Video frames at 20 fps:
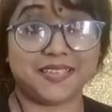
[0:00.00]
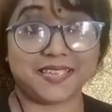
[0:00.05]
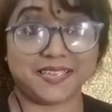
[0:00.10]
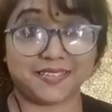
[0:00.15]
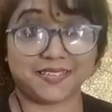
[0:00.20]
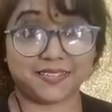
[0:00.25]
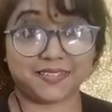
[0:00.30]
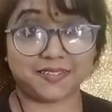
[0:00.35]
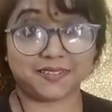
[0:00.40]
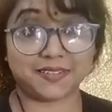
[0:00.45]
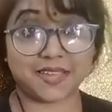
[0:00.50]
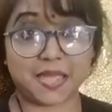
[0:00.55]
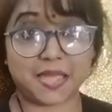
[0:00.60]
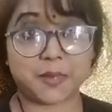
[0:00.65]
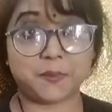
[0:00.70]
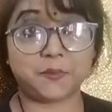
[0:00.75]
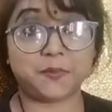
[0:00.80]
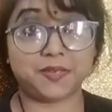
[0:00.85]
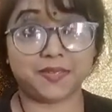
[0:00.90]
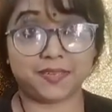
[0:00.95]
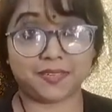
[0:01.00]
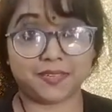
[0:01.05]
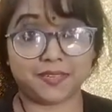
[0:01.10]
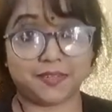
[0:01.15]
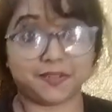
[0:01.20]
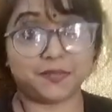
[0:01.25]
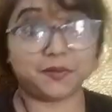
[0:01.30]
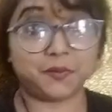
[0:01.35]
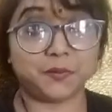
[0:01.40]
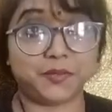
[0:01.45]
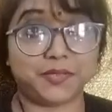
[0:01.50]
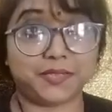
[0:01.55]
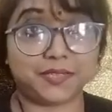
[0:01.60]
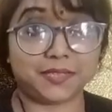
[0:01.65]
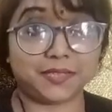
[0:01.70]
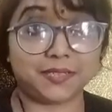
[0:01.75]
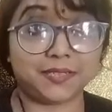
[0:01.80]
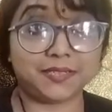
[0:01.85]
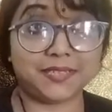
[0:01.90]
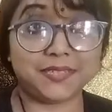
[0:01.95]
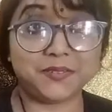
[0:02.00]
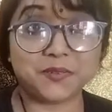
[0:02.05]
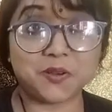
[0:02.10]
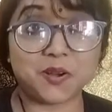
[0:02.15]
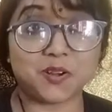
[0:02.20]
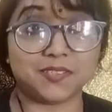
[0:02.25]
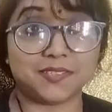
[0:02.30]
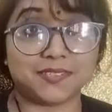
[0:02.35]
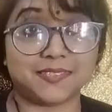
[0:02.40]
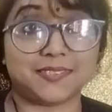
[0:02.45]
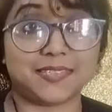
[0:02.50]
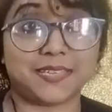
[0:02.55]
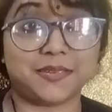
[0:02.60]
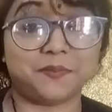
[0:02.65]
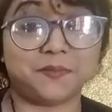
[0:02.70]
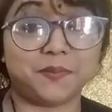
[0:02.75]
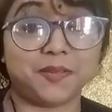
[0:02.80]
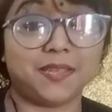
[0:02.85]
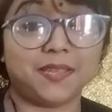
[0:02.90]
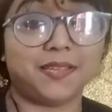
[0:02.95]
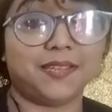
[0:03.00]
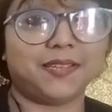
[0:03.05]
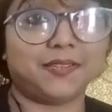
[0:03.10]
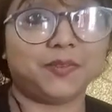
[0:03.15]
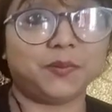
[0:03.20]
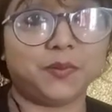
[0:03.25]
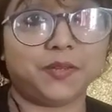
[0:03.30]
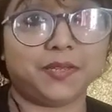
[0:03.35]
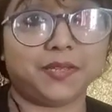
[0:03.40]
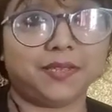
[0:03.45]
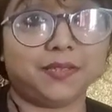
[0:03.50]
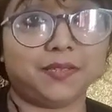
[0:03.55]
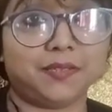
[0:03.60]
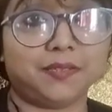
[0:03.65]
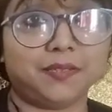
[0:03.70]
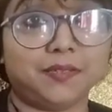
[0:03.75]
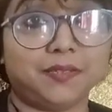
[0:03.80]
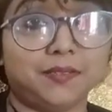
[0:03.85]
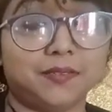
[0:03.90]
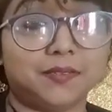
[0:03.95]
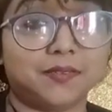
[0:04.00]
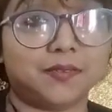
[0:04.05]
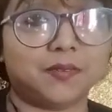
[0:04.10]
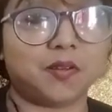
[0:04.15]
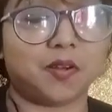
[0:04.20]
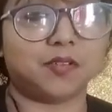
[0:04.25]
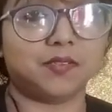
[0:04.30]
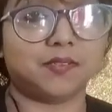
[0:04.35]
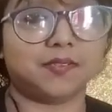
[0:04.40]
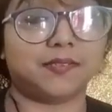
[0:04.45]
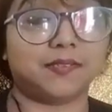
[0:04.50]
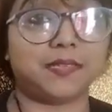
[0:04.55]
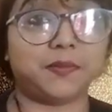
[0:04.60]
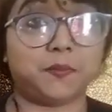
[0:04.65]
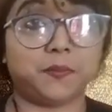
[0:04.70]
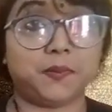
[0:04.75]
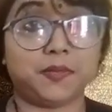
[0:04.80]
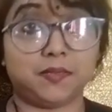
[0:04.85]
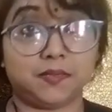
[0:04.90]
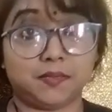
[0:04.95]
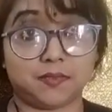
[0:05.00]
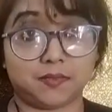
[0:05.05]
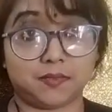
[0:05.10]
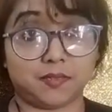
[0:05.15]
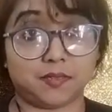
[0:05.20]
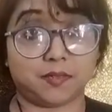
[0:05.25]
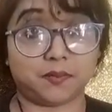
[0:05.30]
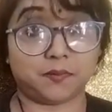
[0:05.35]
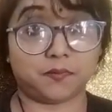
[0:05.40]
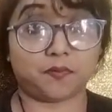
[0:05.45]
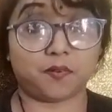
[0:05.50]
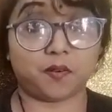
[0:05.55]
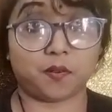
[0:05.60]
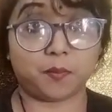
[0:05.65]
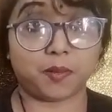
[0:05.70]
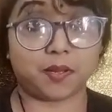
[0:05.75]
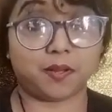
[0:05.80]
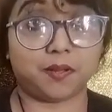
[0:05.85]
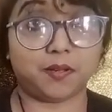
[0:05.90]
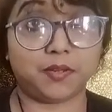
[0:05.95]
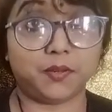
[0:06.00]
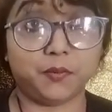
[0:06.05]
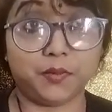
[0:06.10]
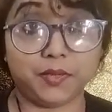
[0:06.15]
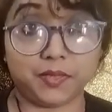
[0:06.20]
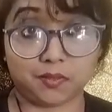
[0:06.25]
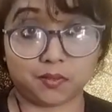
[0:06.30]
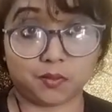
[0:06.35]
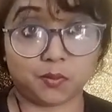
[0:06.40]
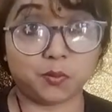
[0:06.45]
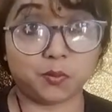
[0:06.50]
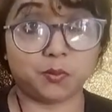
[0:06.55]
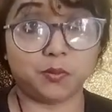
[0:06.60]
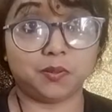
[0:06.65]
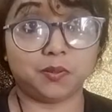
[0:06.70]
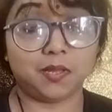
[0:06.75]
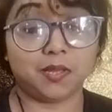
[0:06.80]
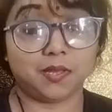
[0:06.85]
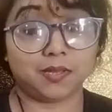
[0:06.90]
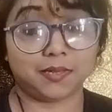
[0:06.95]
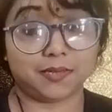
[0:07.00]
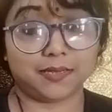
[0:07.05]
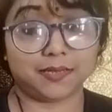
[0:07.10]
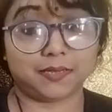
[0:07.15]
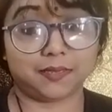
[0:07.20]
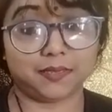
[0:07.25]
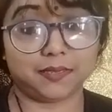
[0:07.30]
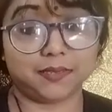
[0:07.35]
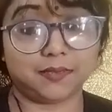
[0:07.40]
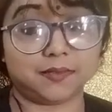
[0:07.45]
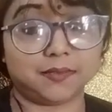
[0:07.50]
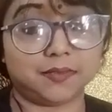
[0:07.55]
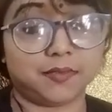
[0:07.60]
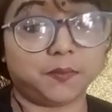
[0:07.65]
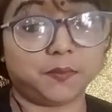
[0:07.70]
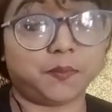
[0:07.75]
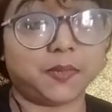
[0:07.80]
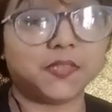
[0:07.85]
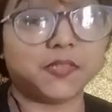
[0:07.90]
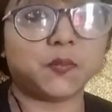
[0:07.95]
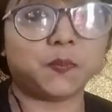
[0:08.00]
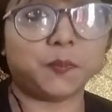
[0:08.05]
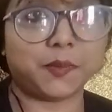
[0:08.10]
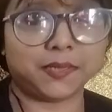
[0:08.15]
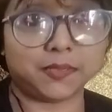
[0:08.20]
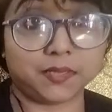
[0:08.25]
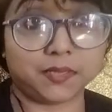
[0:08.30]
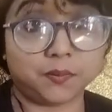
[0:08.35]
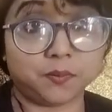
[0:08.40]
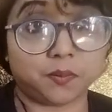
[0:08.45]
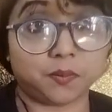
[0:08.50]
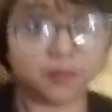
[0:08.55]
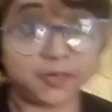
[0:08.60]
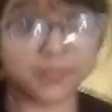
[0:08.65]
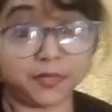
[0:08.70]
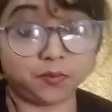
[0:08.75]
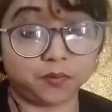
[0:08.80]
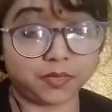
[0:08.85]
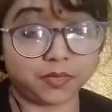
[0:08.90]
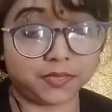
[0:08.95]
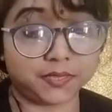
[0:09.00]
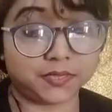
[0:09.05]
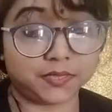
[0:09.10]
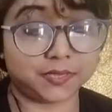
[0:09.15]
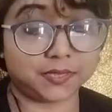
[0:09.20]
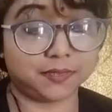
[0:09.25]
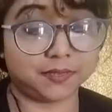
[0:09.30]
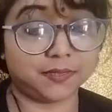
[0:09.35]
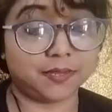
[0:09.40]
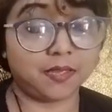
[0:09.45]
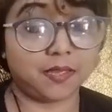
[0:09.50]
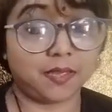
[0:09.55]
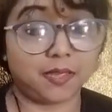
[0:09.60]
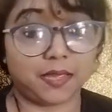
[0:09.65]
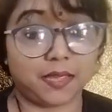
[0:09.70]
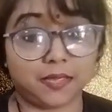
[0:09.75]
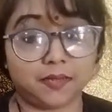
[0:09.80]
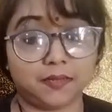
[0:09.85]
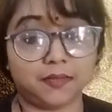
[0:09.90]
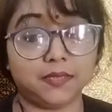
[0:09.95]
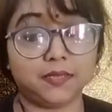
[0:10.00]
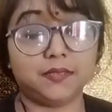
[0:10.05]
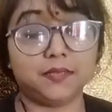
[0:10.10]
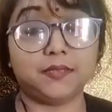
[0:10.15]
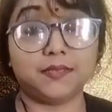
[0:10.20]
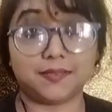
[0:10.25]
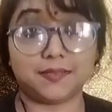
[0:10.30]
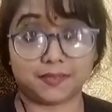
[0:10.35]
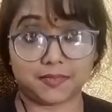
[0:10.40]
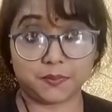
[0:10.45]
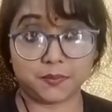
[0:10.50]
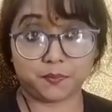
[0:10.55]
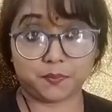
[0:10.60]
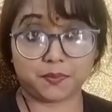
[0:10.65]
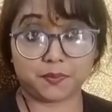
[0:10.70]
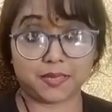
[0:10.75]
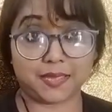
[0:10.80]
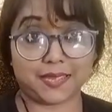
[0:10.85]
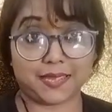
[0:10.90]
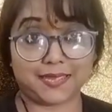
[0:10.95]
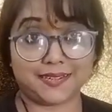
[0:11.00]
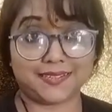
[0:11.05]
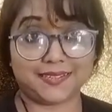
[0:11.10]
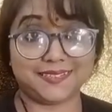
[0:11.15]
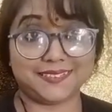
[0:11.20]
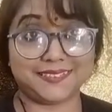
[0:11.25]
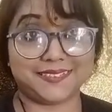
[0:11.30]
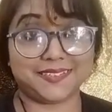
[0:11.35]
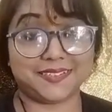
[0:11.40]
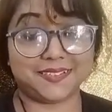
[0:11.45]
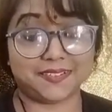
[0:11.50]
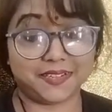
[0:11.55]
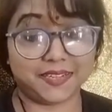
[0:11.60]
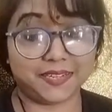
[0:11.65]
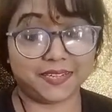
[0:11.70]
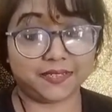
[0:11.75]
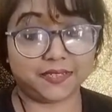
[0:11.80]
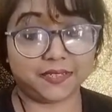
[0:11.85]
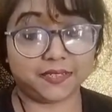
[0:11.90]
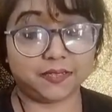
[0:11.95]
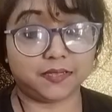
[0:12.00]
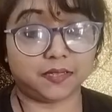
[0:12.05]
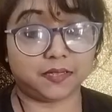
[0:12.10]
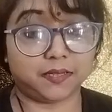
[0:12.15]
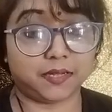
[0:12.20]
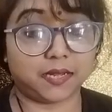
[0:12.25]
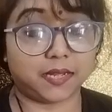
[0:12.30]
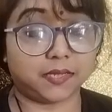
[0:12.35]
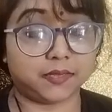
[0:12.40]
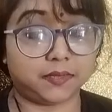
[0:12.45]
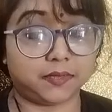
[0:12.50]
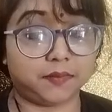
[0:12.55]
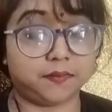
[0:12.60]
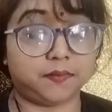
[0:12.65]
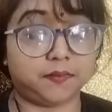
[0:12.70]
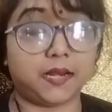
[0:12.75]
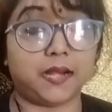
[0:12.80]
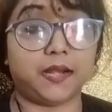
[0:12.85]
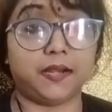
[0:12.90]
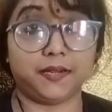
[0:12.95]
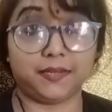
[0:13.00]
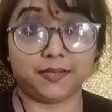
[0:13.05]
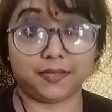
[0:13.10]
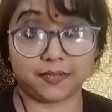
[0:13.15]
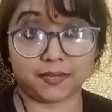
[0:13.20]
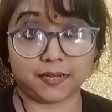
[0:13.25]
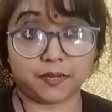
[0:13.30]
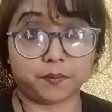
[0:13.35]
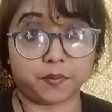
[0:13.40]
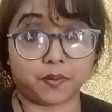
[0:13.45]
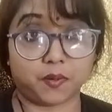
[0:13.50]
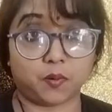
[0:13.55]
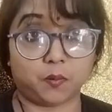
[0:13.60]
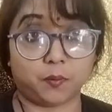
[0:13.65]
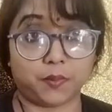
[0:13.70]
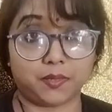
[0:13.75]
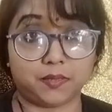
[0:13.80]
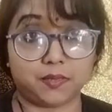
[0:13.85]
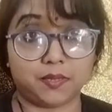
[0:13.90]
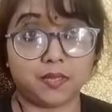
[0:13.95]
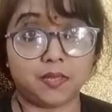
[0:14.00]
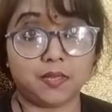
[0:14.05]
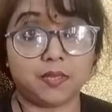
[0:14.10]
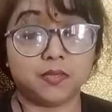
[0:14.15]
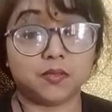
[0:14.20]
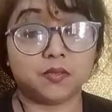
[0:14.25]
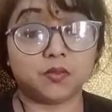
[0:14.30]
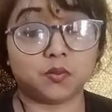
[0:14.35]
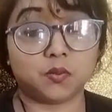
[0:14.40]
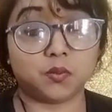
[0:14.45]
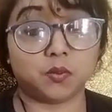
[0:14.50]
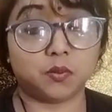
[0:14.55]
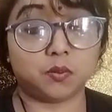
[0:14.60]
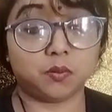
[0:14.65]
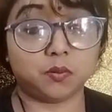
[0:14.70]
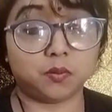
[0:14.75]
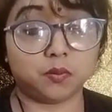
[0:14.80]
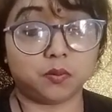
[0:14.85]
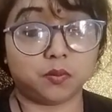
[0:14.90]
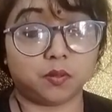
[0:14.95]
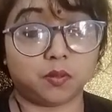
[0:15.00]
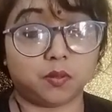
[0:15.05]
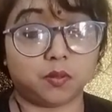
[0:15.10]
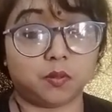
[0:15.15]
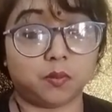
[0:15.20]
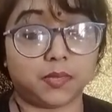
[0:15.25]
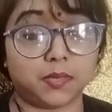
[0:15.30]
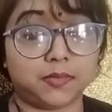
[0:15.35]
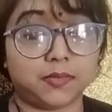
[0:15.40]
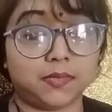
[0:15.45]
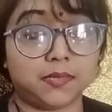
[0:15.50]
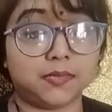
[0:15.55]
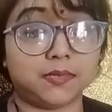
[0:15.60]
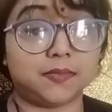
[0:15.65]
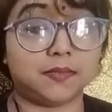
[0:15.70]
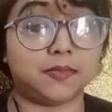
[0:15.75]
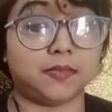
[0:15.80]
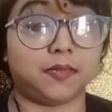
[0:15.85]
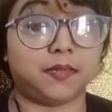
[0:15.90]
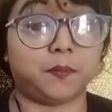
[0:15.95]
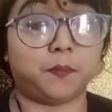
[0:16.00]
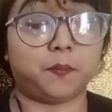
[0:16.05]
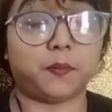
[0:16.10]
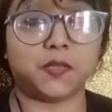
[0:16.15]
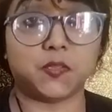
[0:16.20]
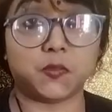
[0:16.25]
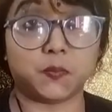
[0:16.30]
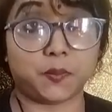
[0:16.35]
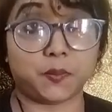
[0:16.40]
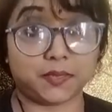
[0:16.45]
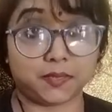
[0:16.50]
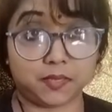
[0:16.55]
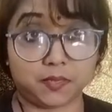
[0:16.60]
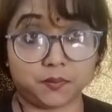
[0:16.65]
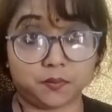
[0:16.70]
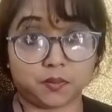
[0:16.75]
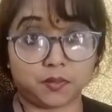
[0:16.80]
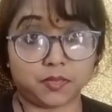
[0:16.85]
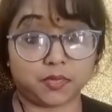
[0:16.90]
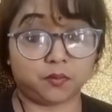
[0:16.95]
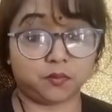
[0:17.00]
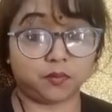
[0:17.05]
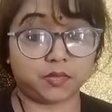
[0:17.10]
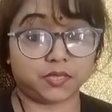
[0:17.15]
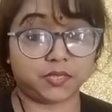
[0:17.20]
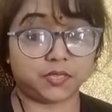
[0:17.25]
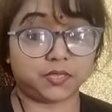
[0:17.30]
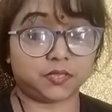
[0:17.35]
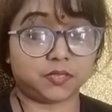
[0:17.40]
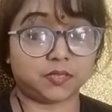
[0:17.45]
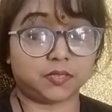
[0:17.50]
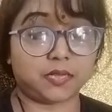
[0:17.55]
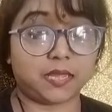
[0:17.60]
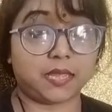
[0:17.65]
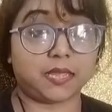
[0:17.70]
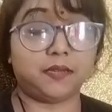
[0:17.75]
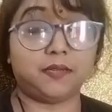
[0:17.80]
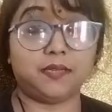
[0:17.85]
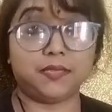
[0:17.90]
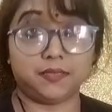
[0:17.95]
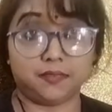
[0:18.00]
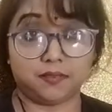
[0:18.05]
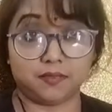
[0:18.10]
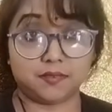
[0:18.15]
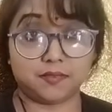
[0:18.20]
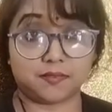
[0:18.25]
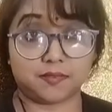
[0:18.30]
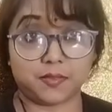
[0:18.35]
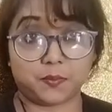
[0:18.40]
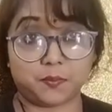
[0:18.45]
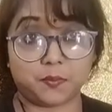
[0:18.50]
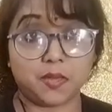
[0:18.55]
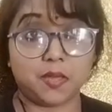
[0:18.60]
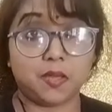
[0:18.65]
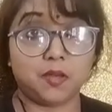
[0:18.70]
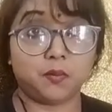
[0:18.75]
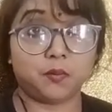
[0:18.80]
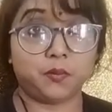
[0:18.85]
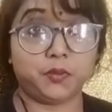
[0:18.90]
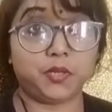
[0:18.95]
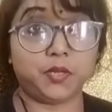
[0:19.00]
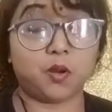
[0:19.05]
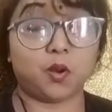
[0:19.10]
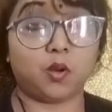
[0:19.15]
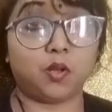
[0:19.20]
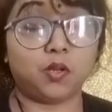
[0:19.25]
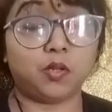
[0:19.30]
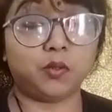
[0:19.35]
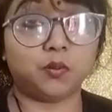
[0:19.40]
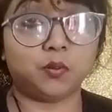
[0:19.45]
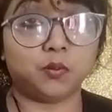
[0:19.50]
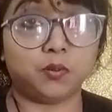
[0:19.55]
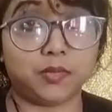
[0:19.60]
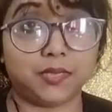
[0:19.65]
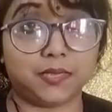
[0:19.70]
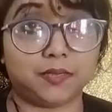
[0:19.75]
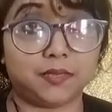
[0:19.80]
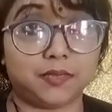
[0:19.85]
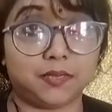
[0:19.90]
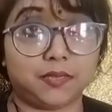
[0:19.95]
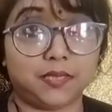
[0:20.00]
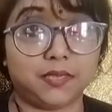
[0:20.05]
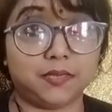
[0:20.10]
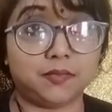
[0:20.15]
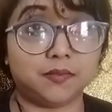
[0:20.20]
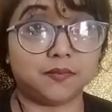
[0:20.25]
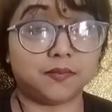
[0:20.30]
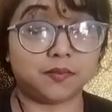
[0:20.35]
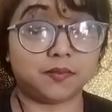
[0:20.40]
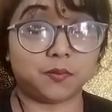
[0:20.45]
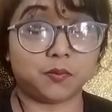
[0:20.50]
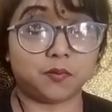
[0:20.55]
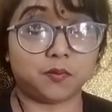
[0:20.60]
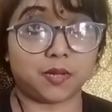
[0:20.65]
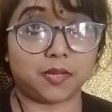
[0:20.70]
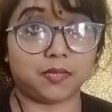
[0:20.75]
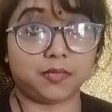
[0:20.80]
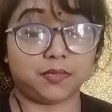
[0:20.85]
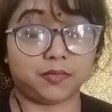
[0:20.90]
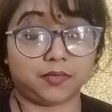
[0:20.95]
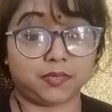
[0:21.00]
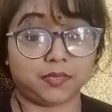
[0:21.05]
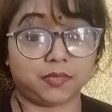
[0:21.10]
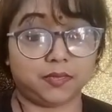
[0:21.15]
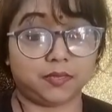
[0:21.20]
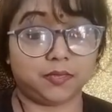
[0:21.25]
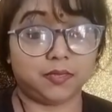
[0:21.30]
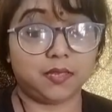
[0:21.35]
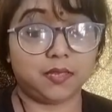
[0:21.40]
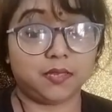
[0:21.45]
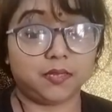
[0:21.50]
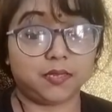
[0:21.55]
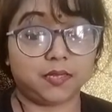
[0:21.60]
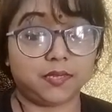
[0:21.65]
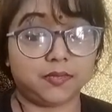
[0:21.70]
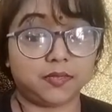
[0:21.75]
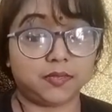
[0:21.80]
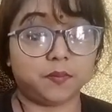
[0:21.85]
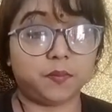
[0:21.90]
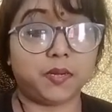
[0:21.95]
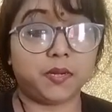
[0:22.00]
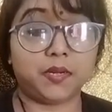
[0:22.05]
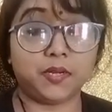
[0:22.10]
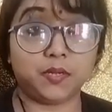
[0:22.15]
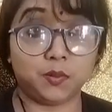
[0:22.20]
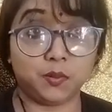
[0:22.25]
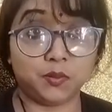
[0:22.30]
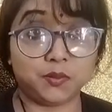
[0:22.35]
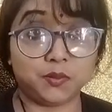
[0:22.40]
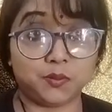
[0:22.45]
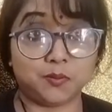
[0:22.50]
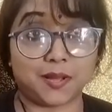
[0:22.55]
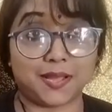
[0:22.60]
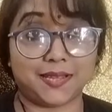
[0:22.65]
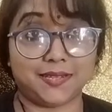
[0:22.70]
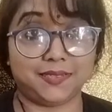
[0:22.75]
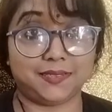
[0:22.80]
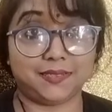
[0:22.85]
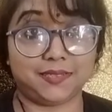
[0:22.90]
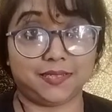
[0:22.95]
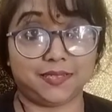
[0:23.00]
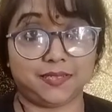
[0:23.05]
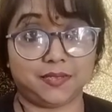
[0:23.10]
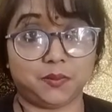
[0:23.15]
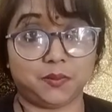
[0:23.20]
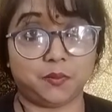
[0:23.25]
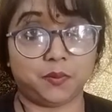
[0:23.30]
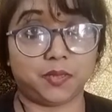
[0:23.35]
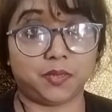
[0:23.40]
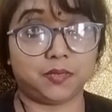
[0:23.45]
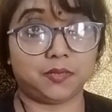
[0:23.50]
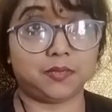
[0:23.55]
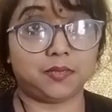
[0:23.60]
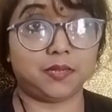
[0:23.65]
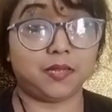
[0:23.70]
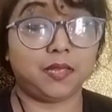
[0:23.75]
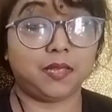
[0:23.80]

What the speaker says: Again, I am here with a new concept. Today's concept is from Unit 2, that is Perspective on Education and Leadership and Creating Conductive Learning and Environment. So, what is perspective on education and leadership? We all know that leadership quality is a very good quality. When